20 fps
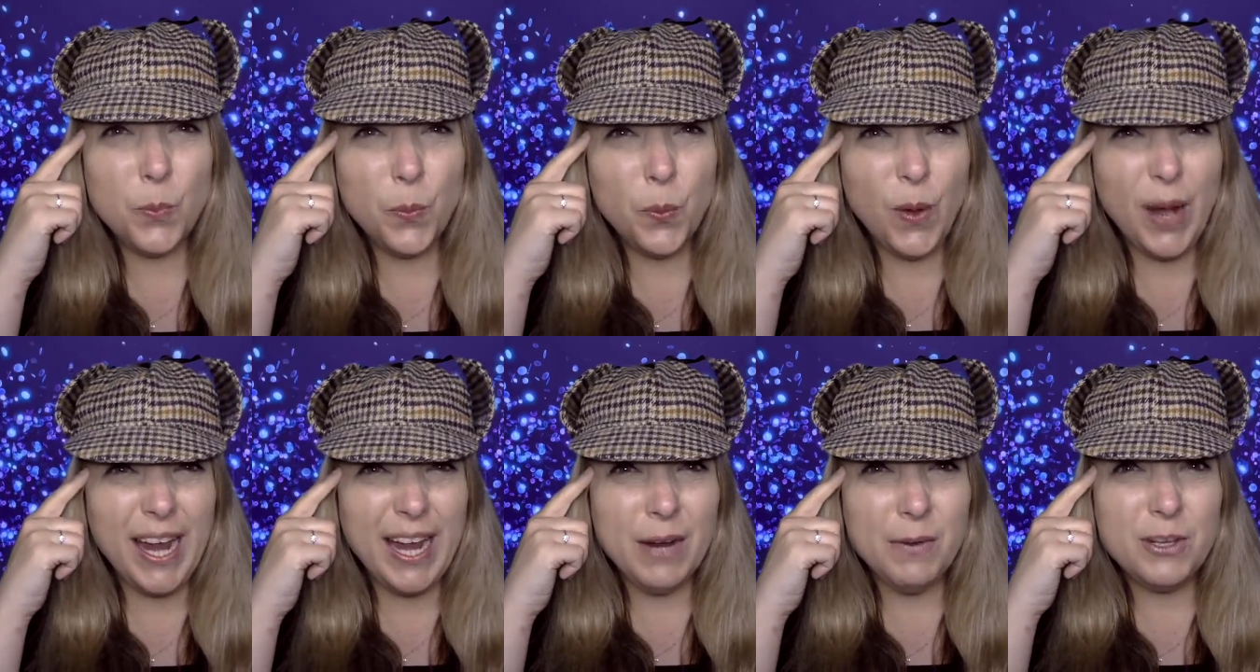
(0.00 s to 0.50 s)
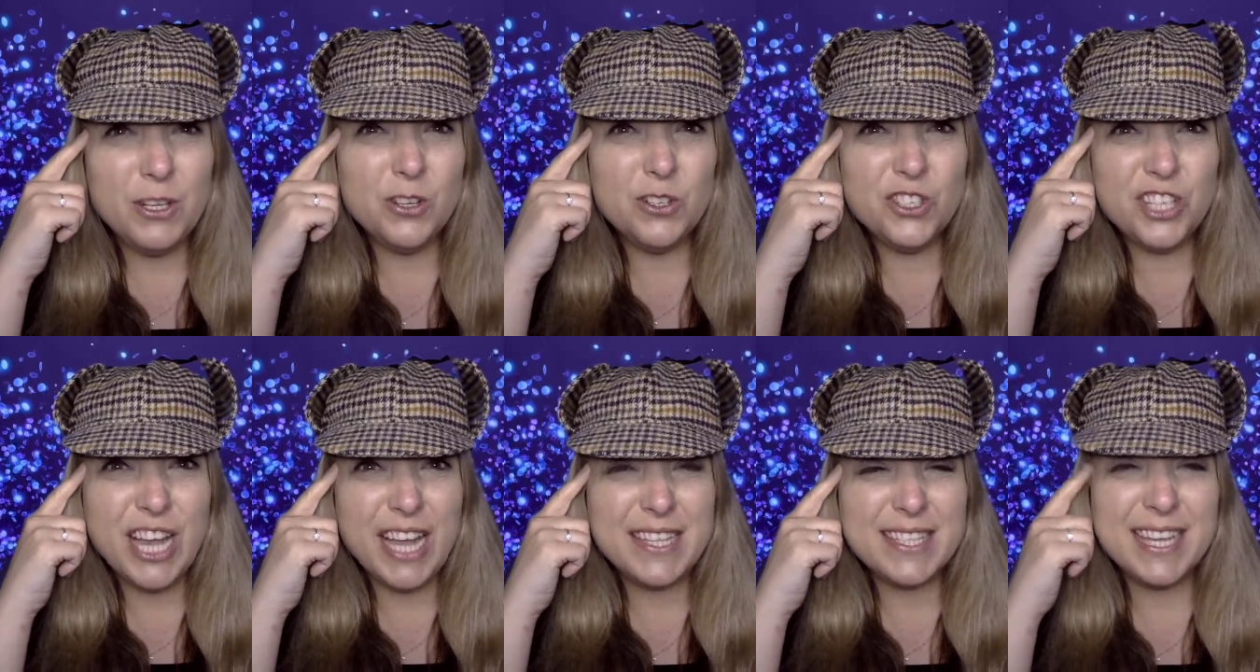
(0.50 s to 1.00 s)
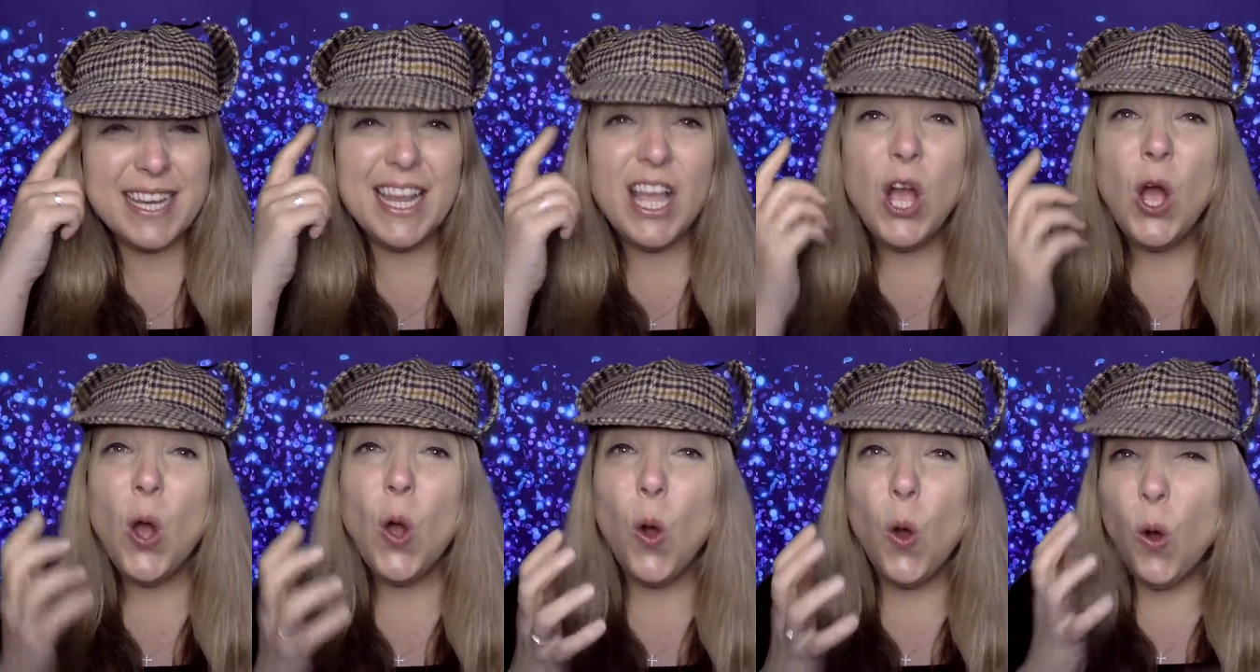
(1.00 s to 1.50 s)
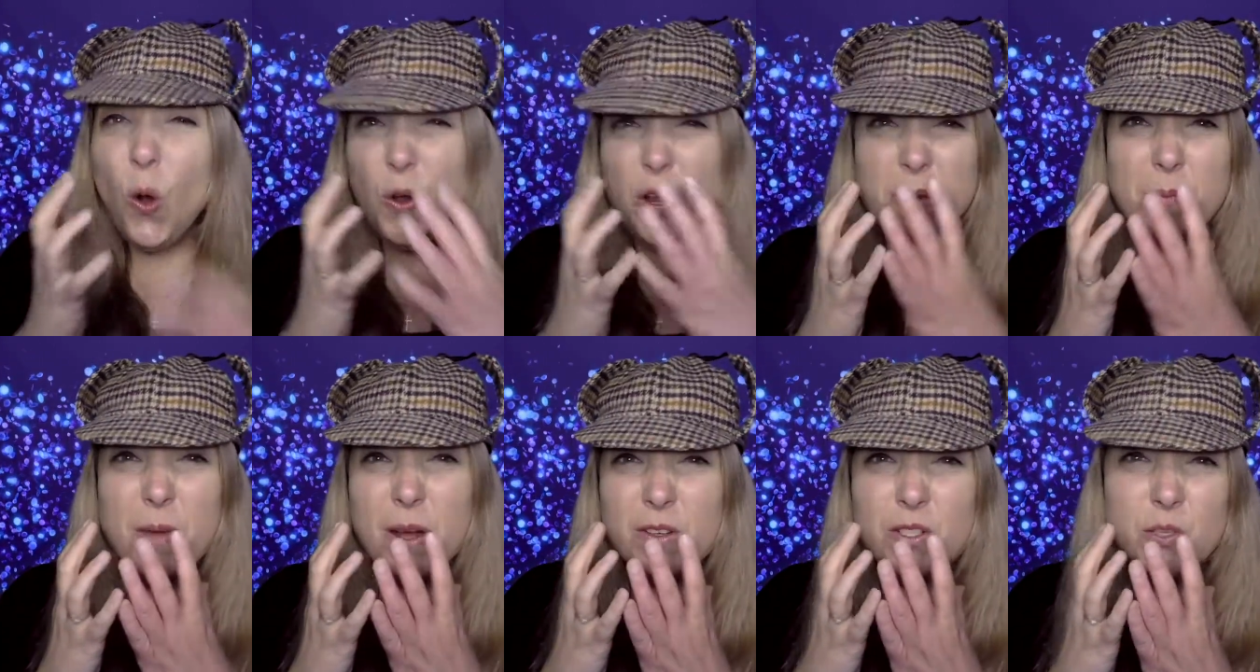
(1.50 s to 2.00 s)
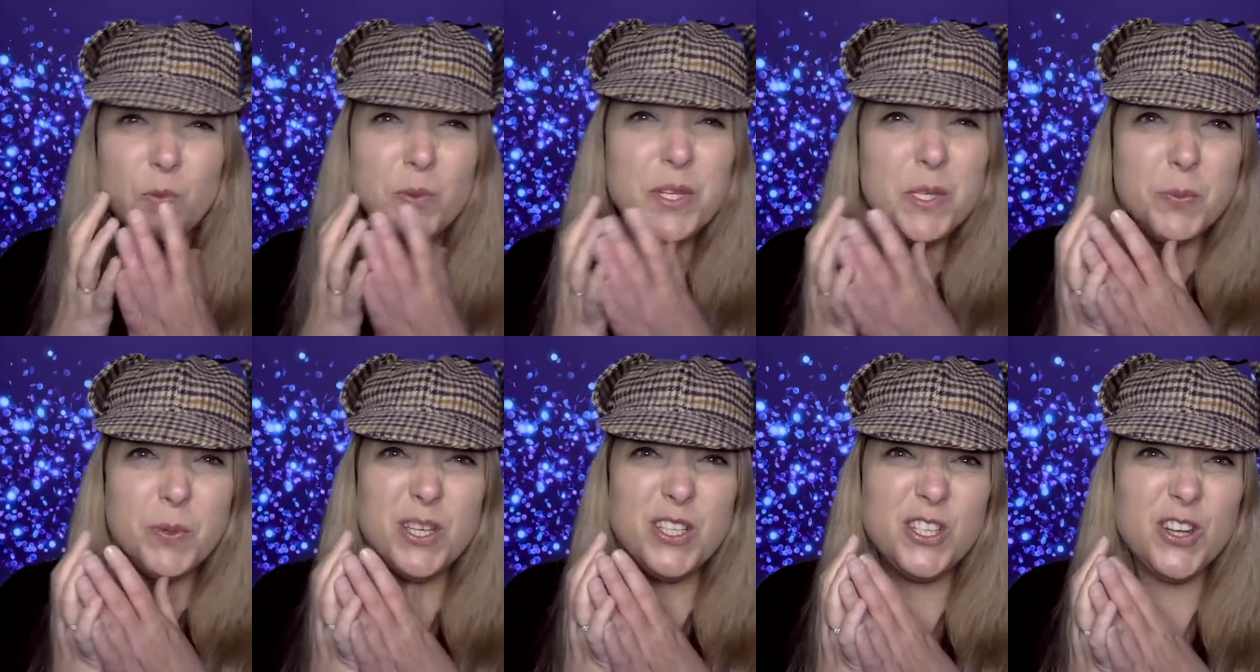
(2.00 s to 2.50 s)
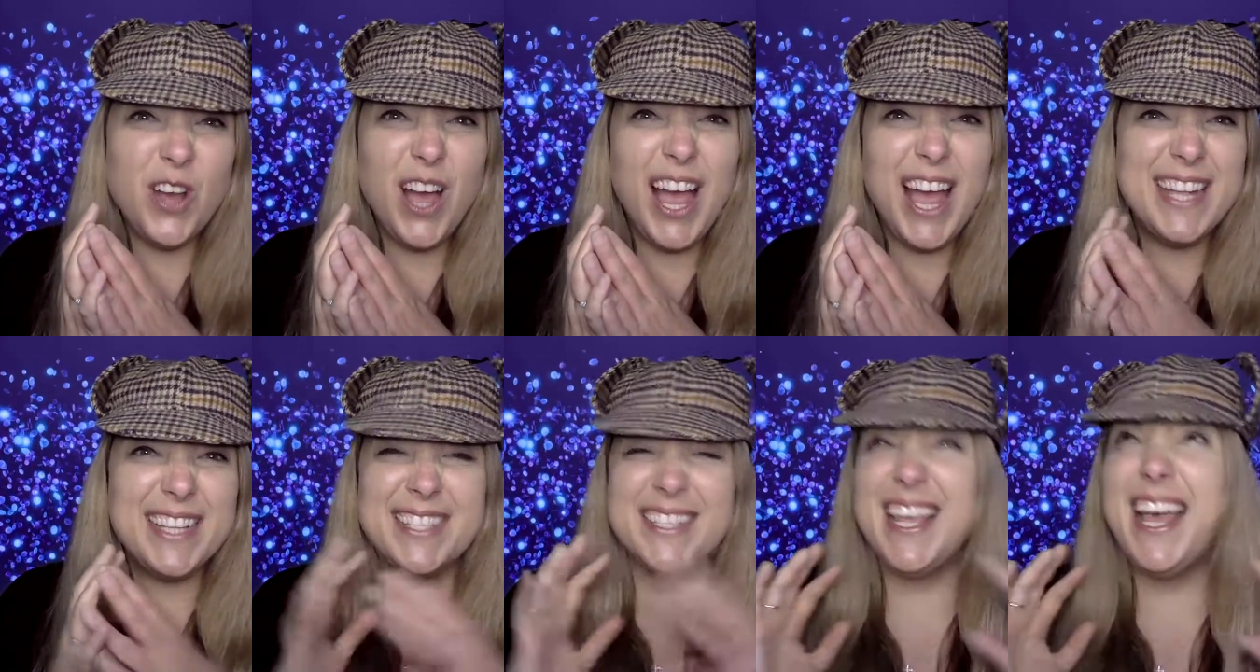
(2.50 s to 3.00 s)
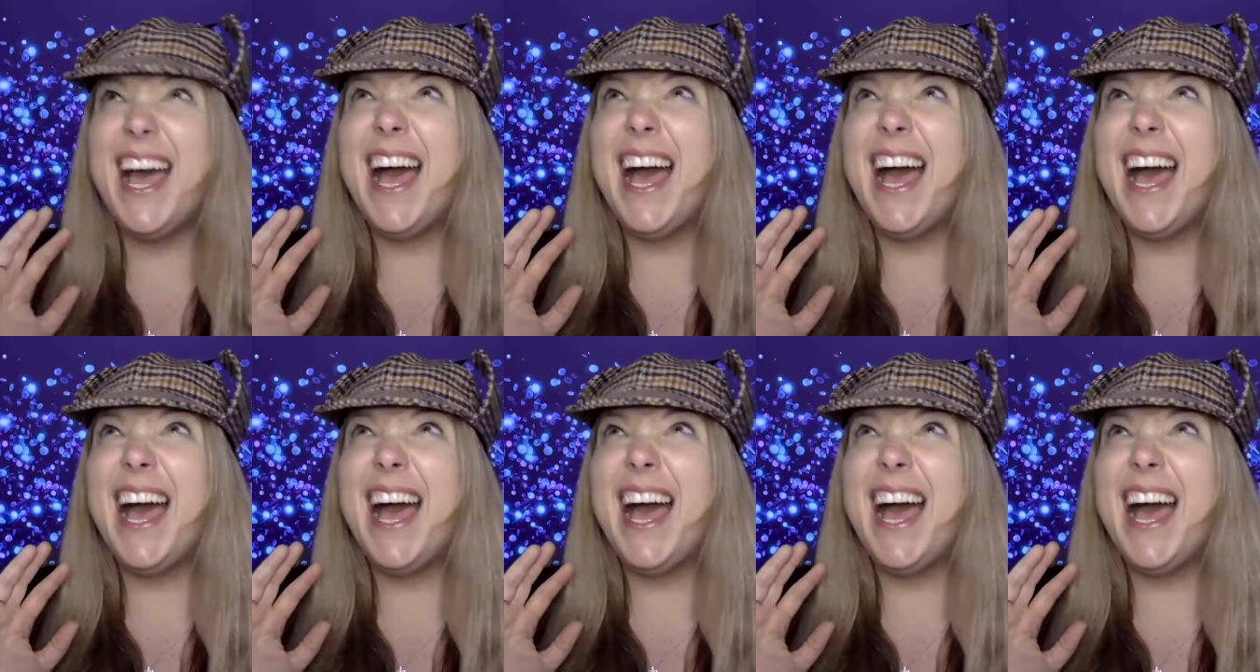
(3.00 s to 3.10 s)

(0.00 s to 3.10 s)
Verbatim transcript: praying when you're chatting, or you might whisper it into your hands.